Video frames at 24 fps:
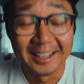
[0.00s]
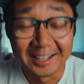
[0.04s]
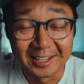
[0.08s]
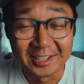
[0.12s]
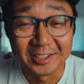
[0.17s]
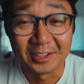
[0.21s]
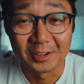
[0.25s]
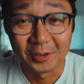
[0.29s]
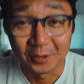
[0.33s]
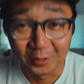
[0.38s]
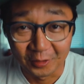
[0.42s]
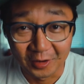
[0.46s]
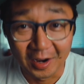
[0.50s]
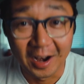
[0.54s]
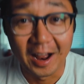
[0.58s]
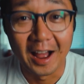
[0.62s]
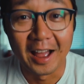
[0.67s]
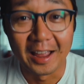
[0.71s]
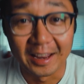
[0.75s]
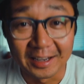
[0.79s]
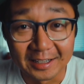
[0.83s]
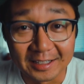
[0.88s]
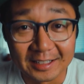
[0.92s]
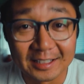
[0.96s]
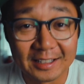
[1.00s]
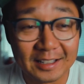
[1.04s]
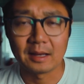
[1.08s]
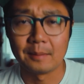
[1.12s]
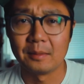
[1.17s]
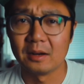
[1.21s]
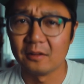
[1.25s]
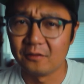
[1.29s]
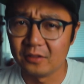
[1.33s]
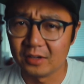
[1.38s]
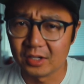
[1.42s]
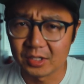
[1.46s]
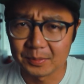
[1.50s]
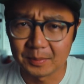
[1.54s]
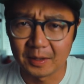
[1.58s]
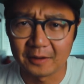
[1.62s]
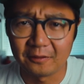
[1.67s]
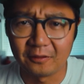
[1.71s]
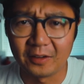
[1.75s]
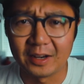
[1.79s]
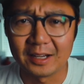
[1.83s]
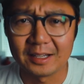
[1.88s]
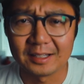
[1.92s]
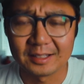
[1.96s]
is a grind. I'm gonna finish my
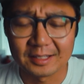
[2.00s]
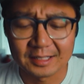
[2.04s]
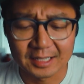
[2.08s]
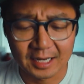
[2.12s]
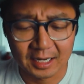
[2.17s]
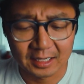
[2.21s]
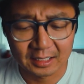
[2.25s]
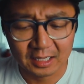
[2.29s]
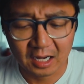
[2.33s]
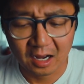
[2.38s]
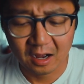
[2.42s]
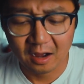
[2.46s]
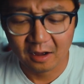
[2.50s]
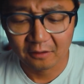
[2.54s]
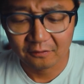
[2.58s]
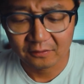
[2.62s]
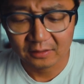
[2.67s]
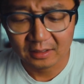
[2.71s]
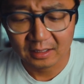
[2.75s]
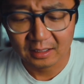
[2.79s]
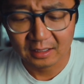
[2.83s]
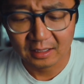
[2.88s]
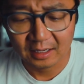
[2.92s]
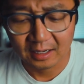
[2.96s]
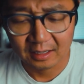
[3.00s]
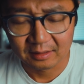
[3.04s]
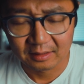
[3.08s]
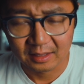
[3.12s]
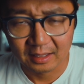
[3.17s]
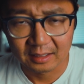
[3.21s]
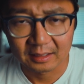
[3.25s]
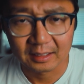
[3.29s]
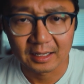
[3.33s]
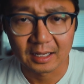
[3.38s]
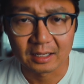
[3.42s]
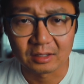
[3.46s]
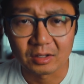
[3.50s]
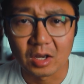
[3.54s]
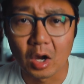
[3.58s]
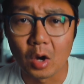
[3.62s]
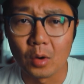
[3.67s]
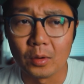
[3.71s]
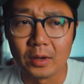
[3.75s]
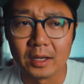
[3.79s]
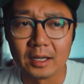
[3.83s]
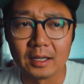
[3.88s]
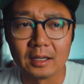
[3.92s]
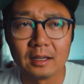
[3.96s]
Frankenstein coffee and then get
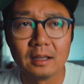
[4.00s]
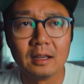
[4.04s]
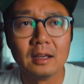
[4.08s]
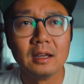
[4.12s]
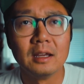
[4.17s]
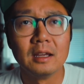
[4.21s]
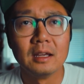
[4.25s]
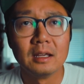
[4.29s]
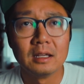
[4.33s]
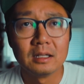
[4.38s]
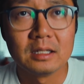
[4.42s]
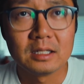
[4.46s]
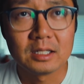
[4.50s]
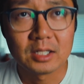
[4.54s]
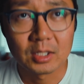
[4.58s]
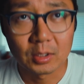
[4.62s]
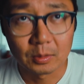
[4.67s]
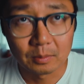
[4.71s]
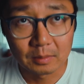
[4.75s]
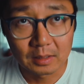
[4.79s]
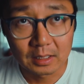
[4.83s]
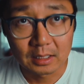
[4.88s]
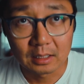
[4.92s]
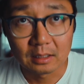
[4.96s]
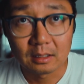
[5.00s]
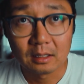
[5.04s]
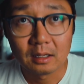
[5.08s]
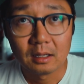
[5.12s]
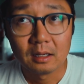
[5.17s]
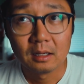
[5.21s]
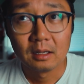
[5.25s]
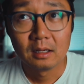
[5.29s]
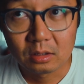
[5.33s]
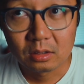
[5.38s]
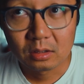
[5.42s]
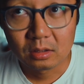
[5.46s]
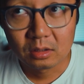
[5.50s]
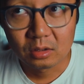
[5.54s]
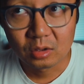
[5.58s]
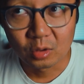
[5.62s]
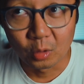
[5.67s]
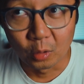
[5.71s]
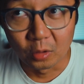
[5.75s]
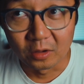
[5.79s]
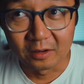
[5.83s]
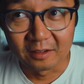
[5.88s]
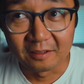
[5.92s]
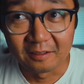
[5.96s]
going to meet
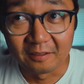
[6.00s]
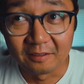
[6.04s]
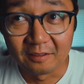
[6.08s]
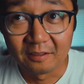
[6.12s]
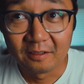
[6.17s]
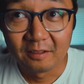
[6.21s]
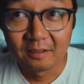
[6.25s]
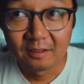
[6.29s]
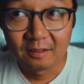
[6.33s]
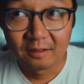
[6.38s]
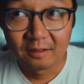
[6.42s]
Jordan,